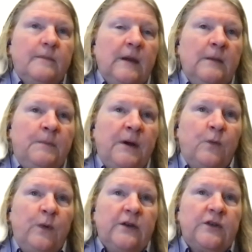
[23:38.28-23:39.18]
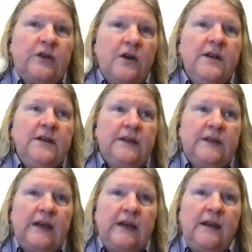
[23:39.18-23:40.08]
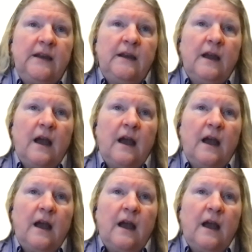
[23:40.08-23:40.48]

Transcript: But we are starting to see